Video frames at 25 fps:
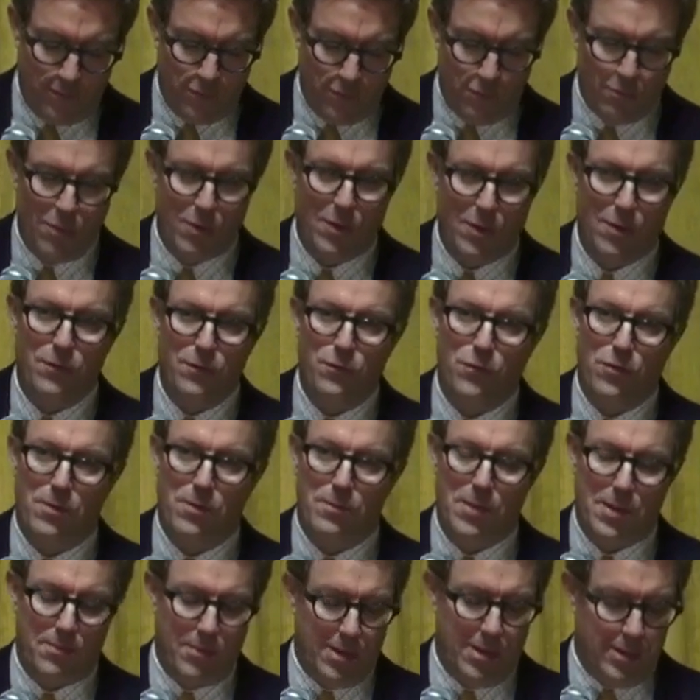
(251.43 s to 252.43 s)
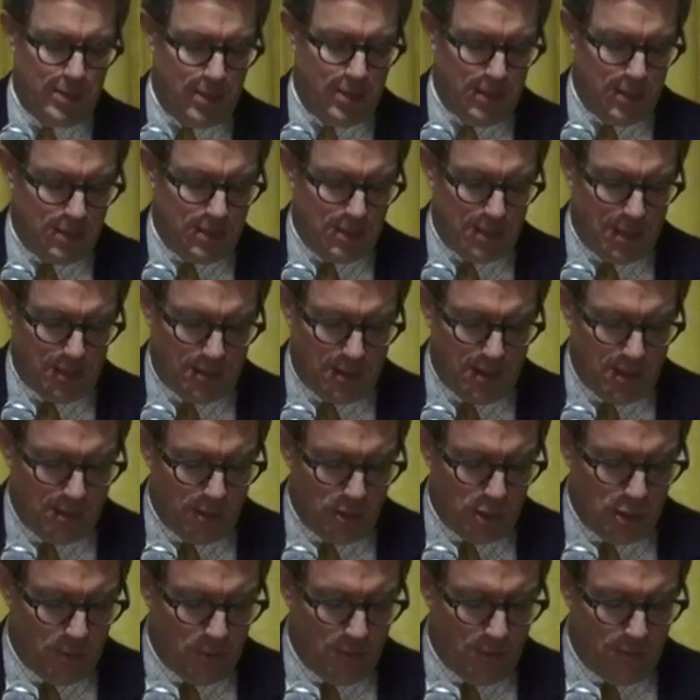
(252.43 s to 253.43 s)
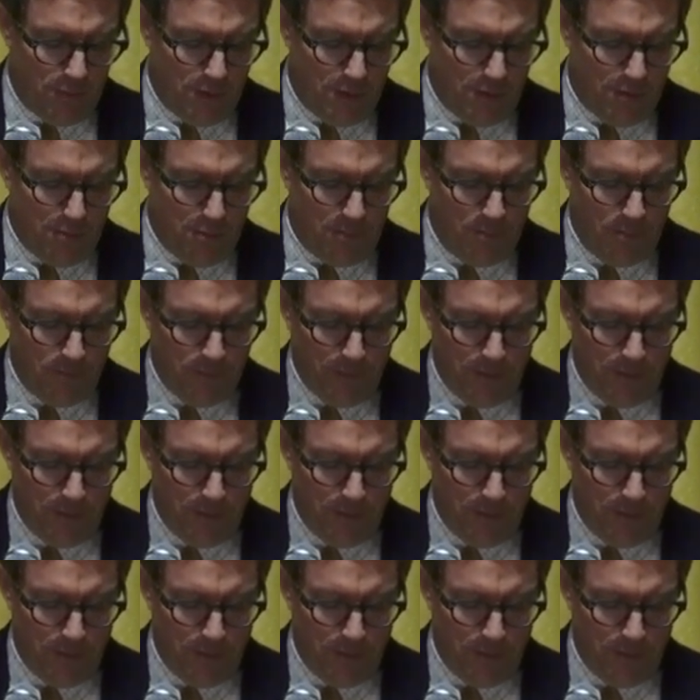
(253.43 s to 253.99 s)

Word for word: award from M I T's Technology Review,